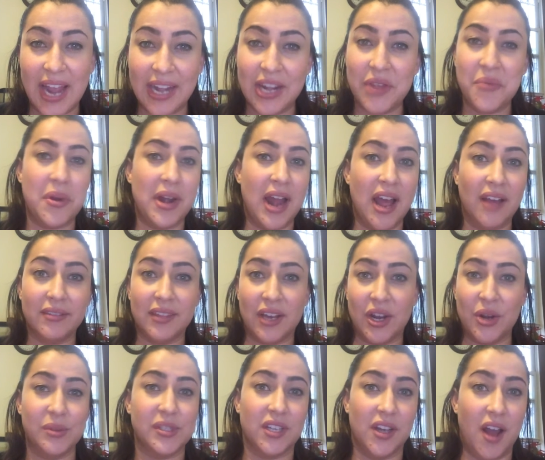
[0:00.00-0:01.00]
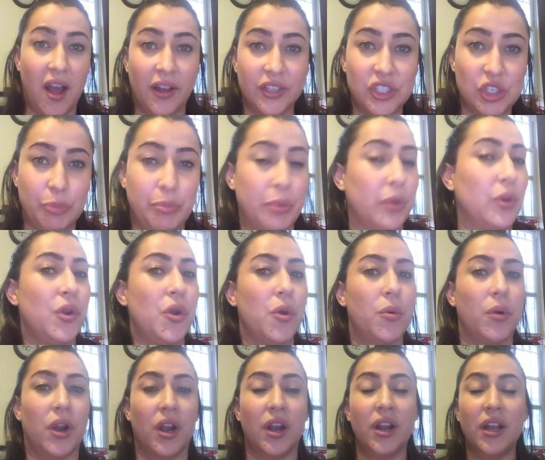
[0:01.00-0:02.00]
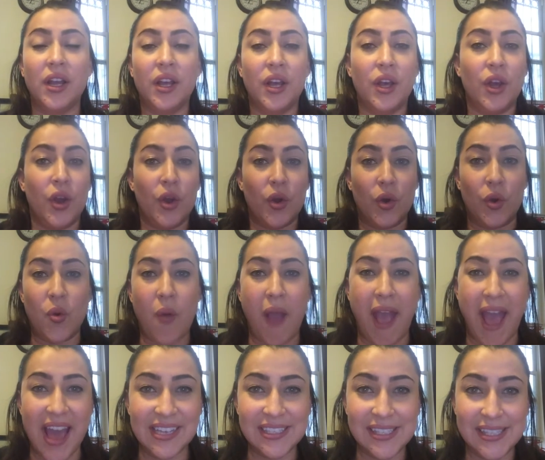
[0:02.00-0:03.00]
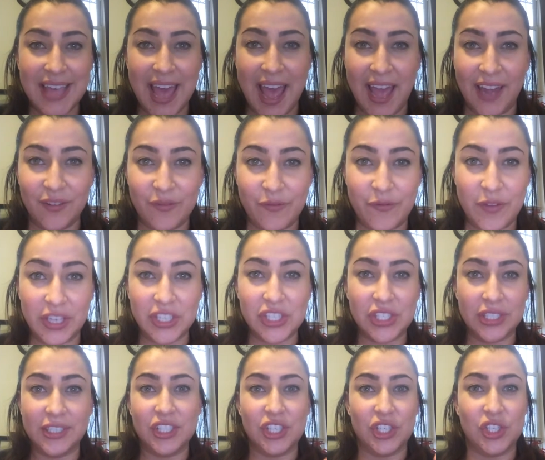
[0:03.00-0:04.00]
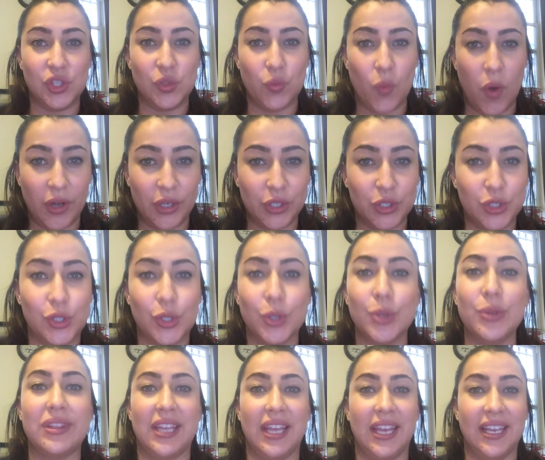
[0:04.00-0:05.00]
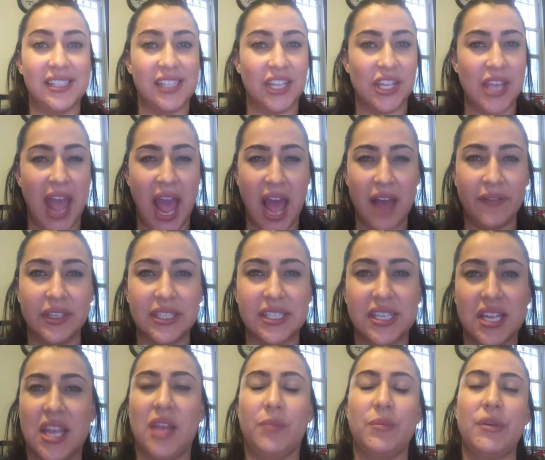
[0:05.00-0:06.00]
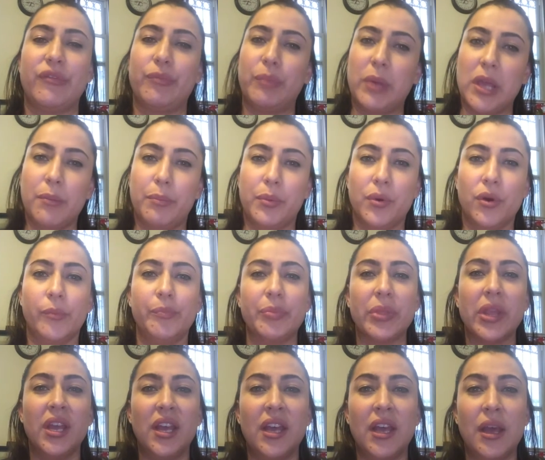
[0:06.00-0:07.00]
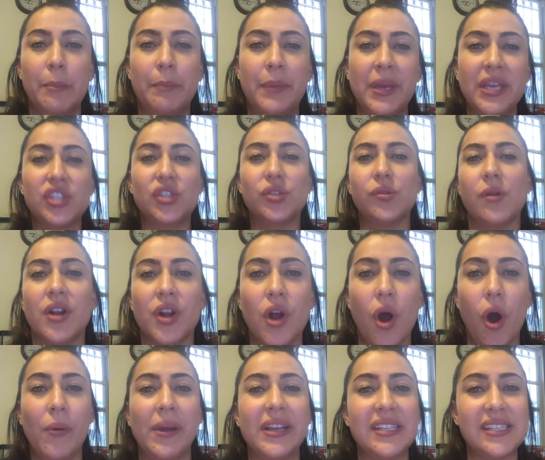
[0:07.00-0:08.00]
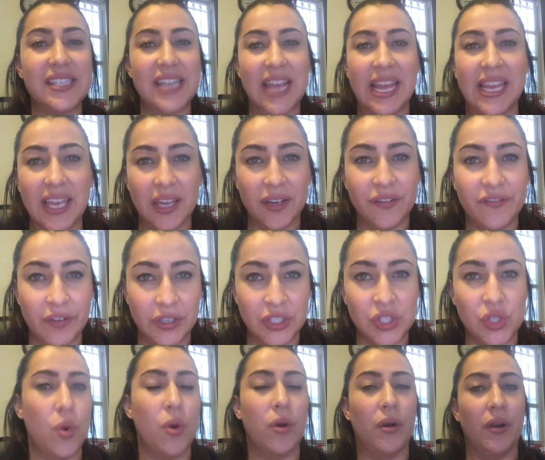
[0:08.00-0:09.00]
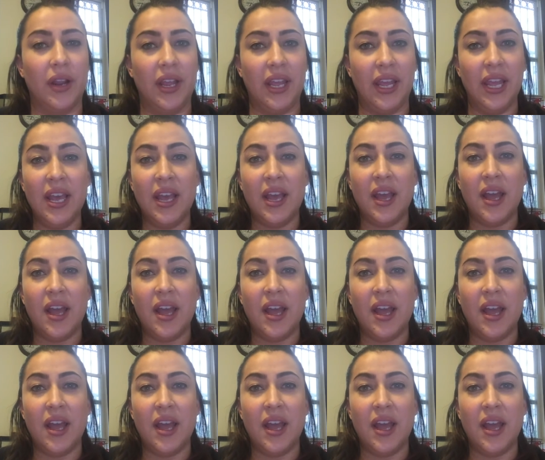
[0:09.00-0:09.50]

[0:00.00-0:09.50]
anyone out there who's an entrepreneur, who has that vision to just want to do things, and you have a team of people, be sure to always take inventory.